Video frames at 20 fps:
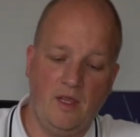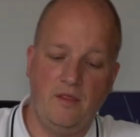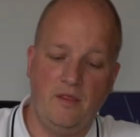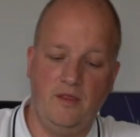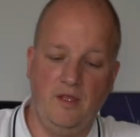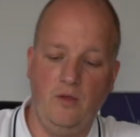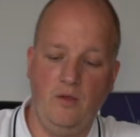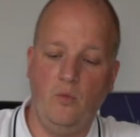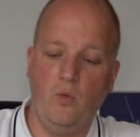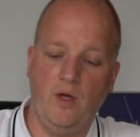
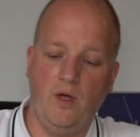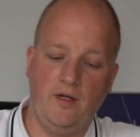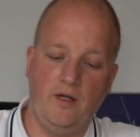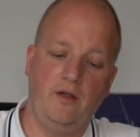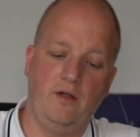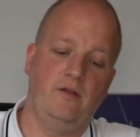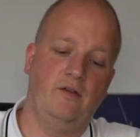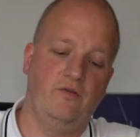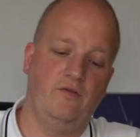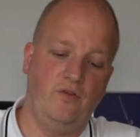The
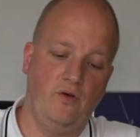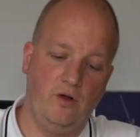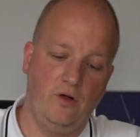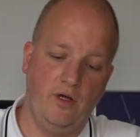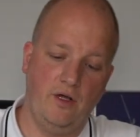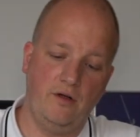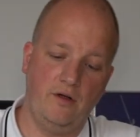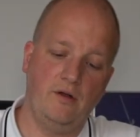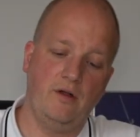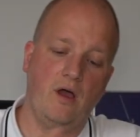100 to
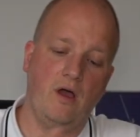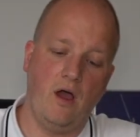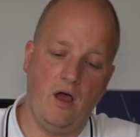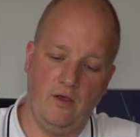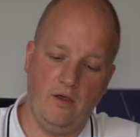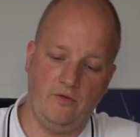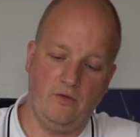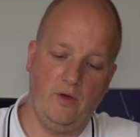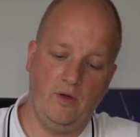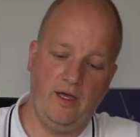400
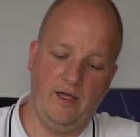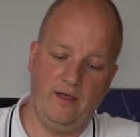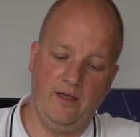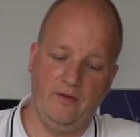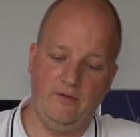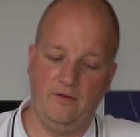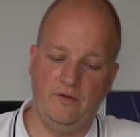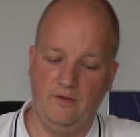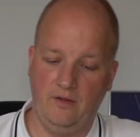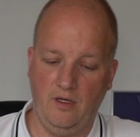also
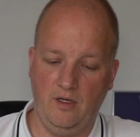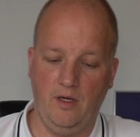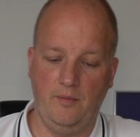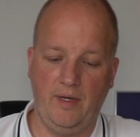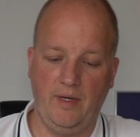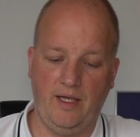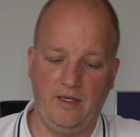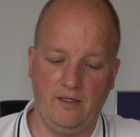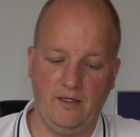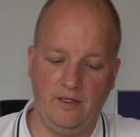has a
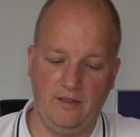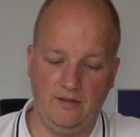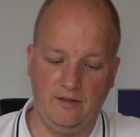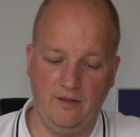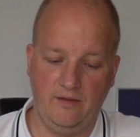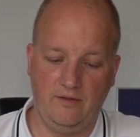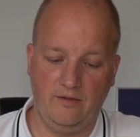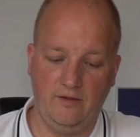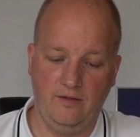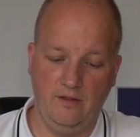bag like
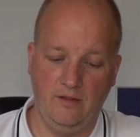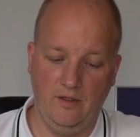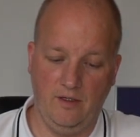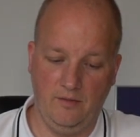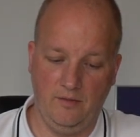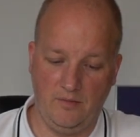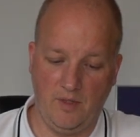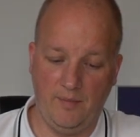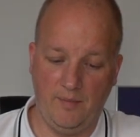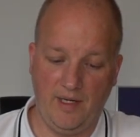this,
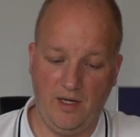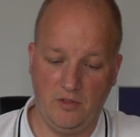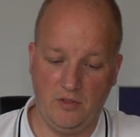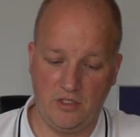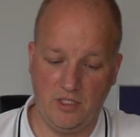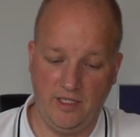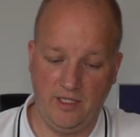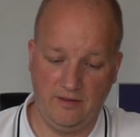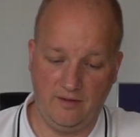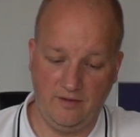a
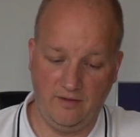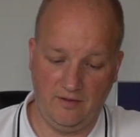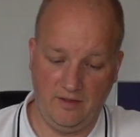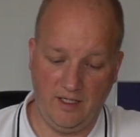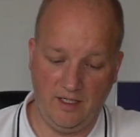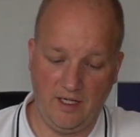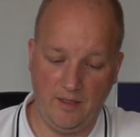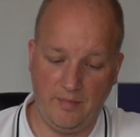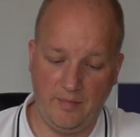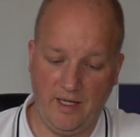pouch like this, and
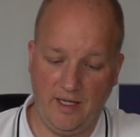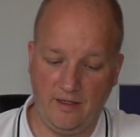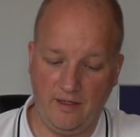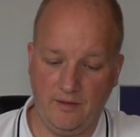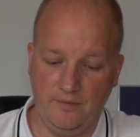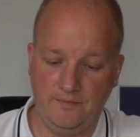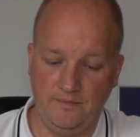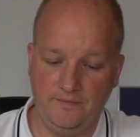not a bag.